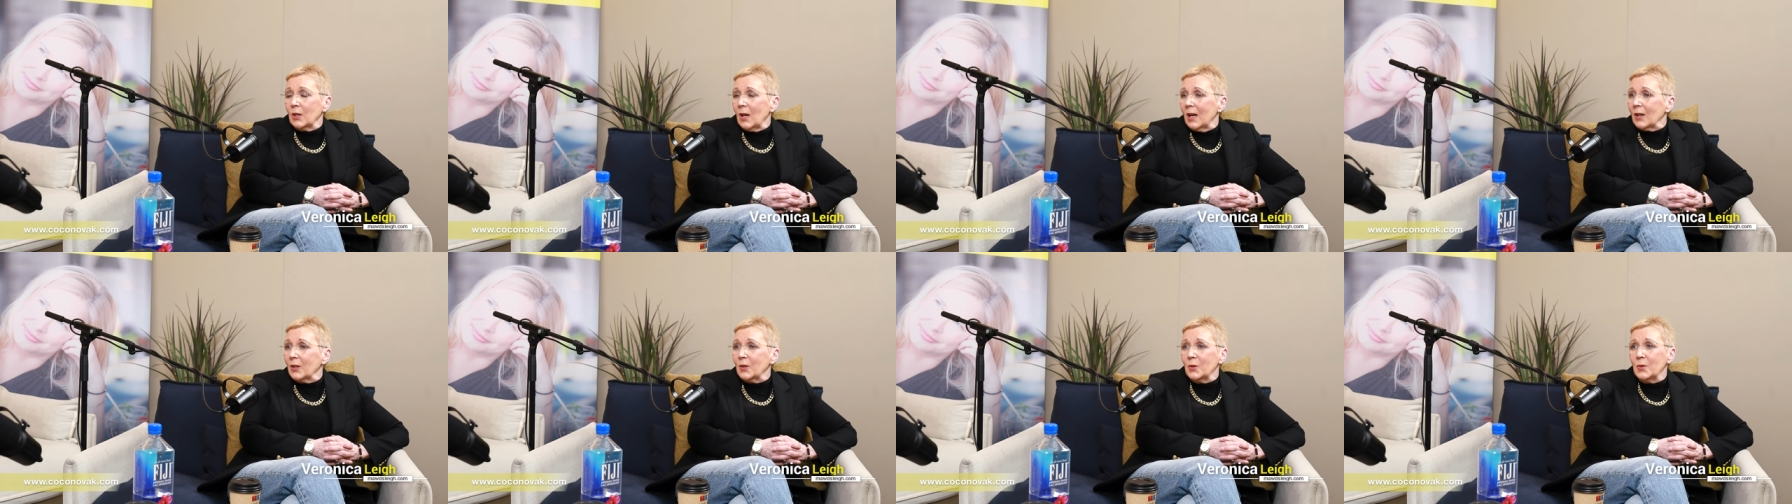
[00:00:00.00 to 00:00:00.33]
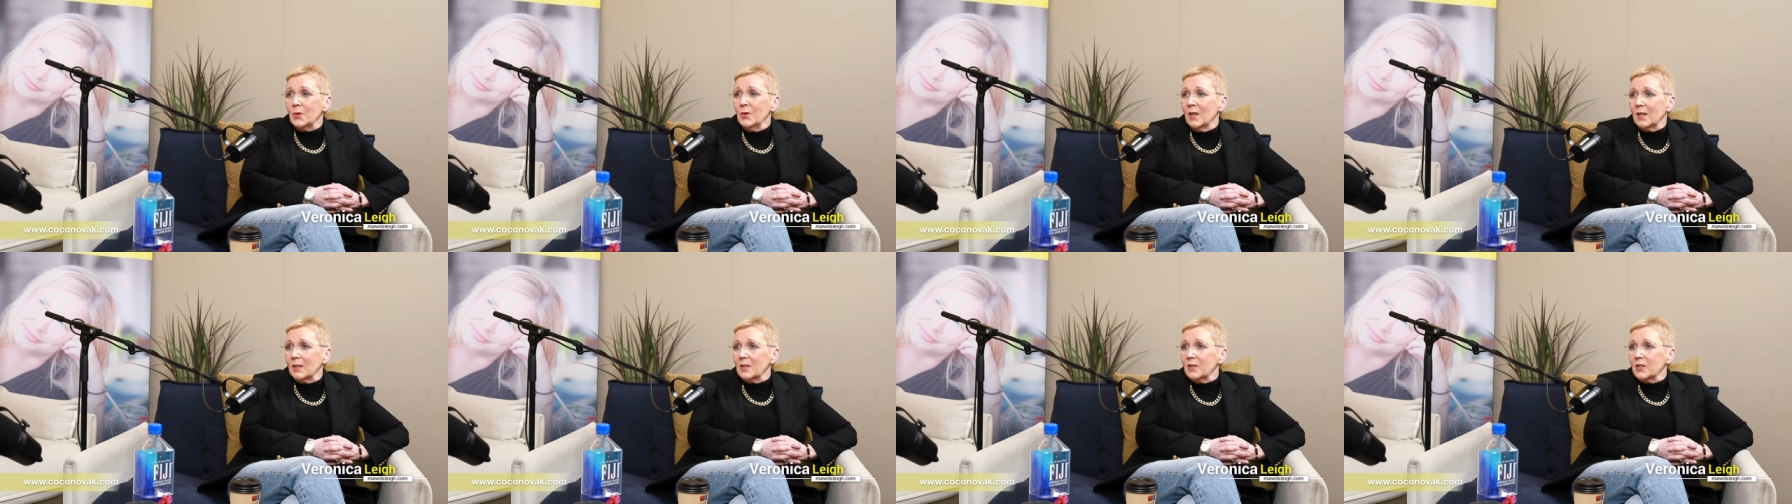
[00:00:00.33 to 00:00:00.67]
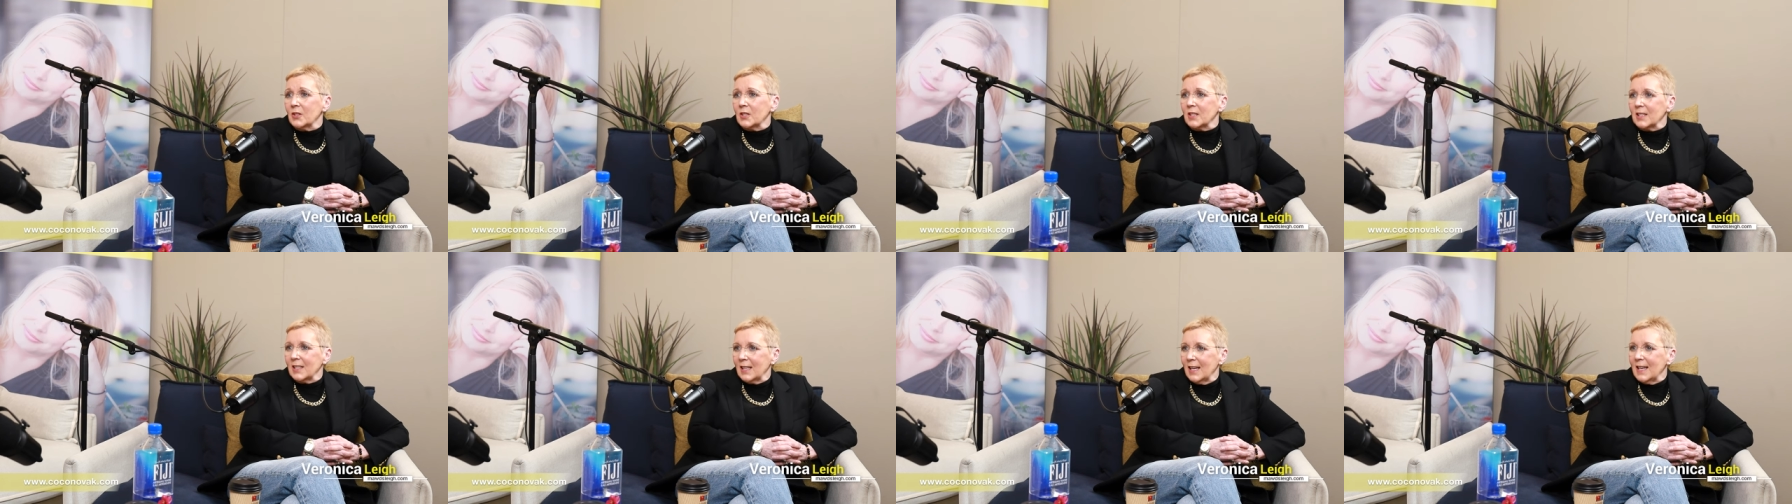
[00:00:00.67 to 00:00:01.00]
couldn't
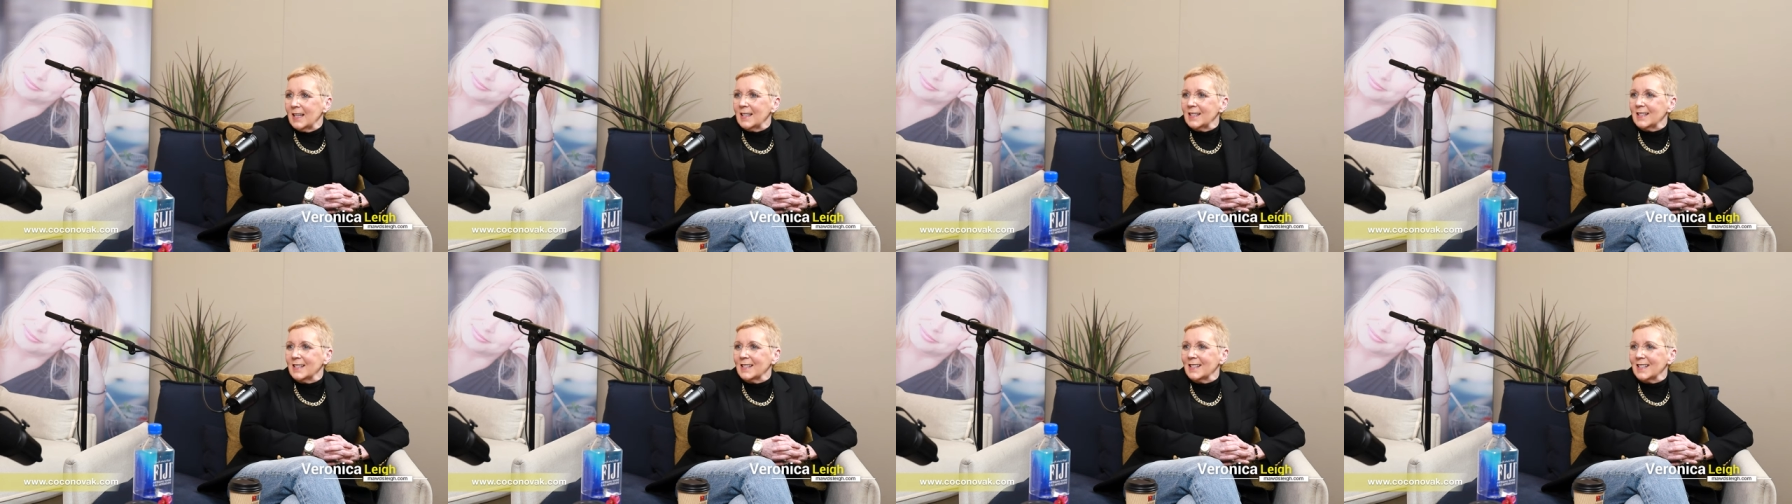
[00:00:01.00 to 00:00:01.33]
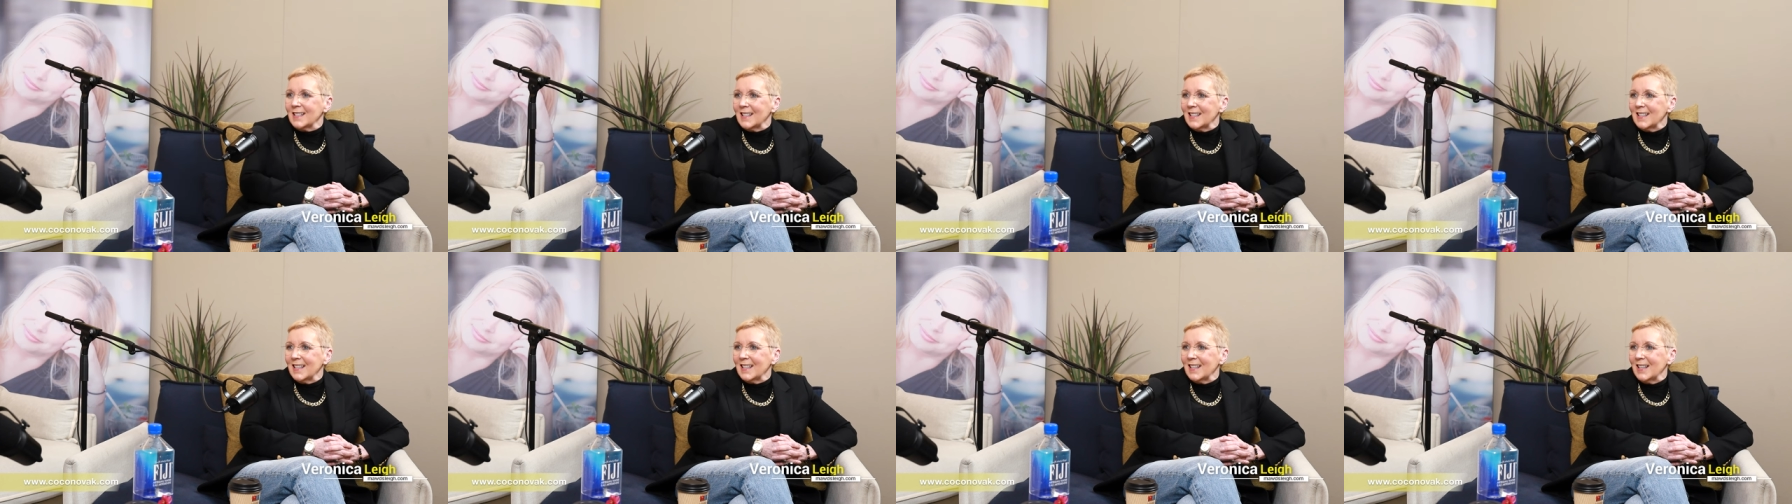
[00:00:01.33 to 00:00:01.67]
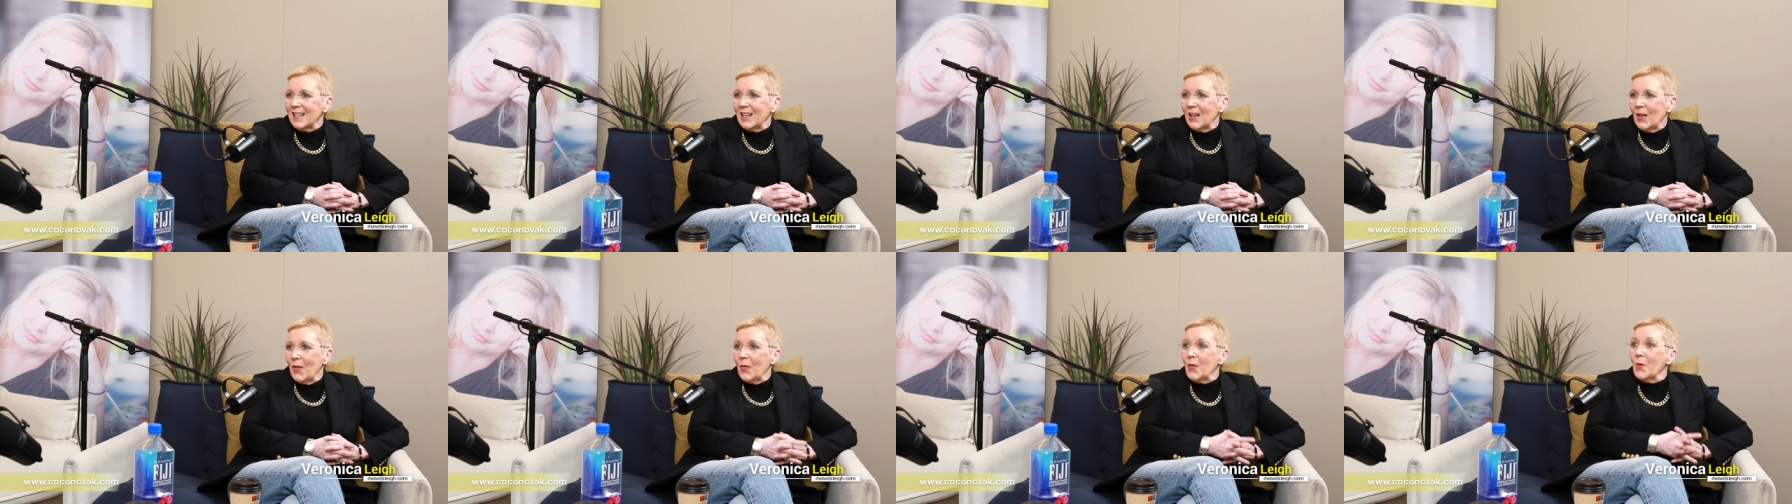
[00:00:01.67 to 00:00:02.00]
understand
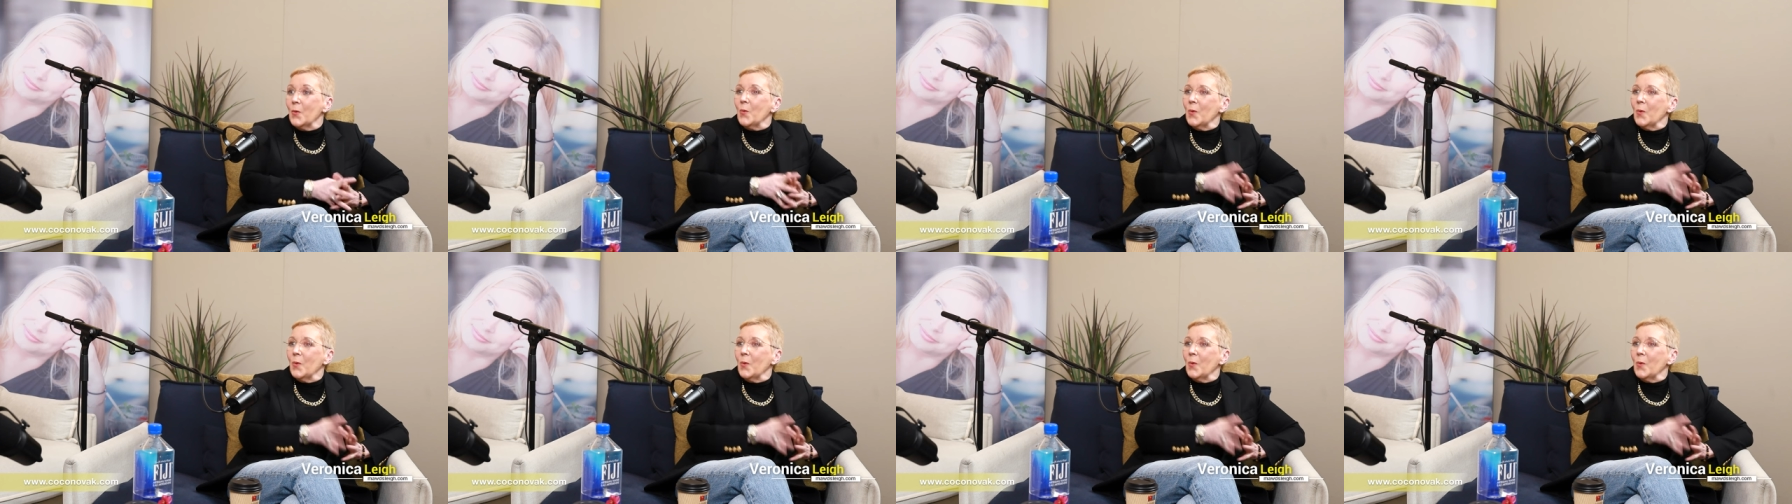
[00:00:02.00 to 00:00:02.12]
the